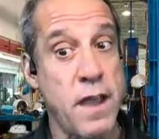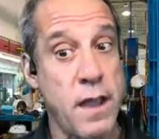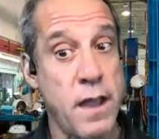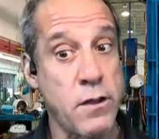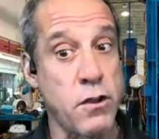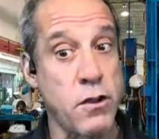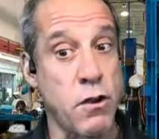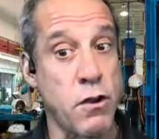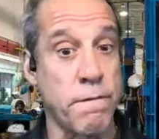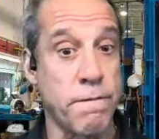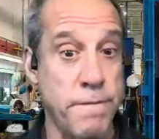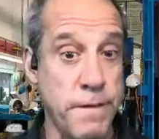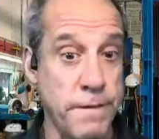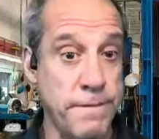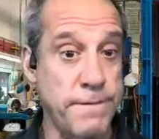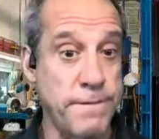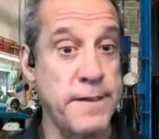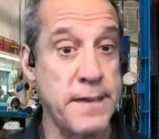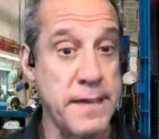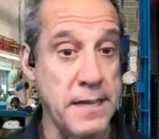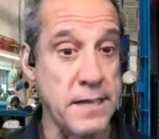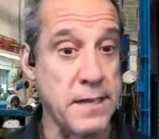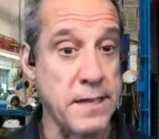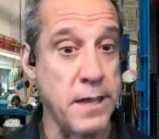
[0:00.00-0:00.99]
tenure,
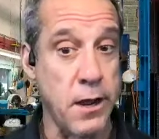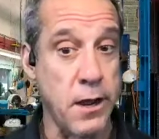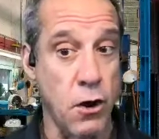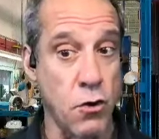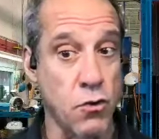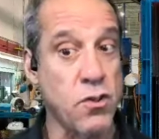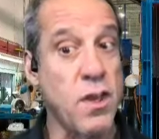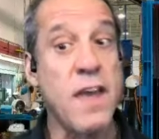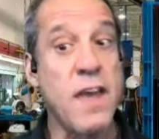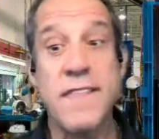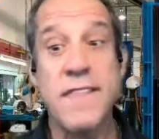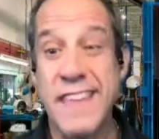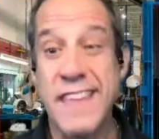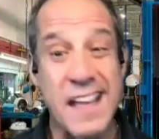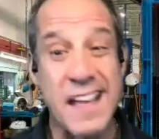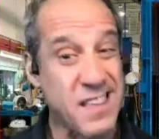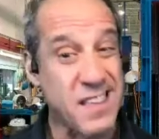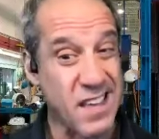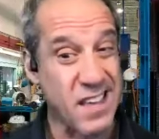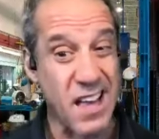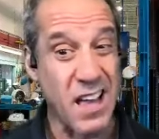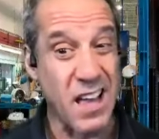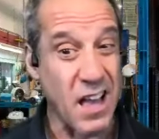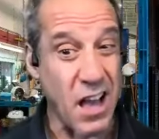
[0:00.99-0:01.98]
15 years.
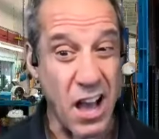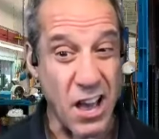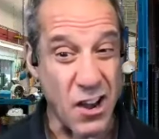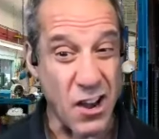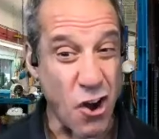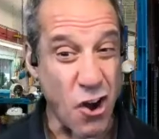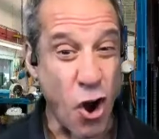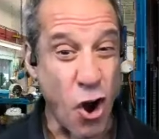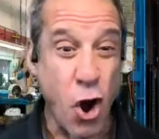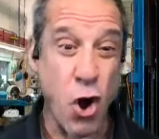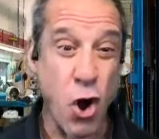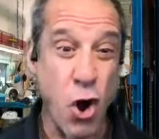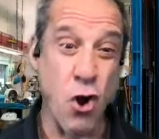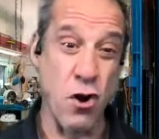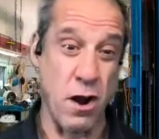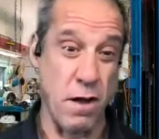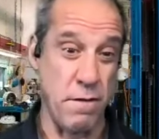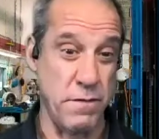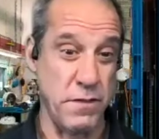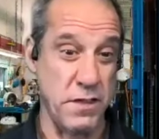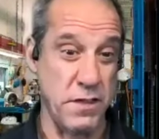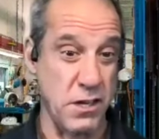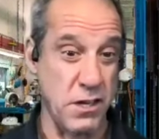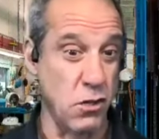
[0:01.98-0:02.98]
That's
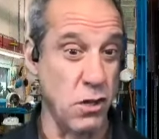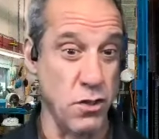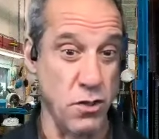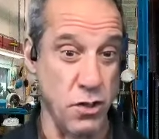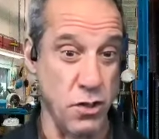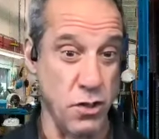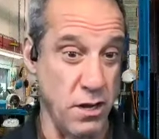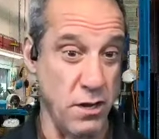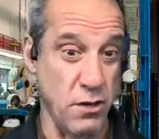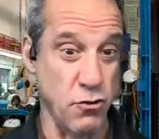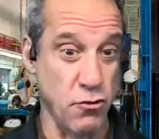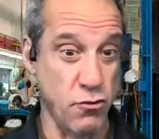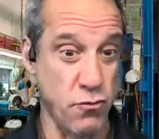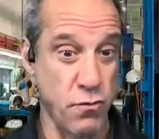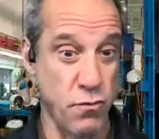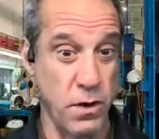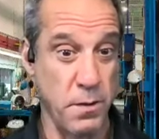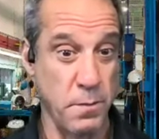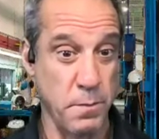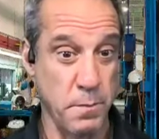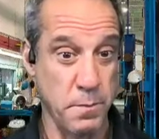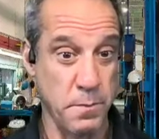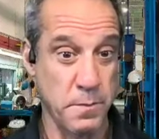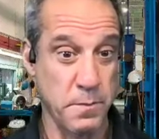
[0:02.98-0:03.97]
unheard of in the collision
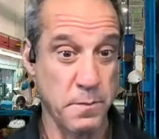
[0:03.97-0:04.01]
industry.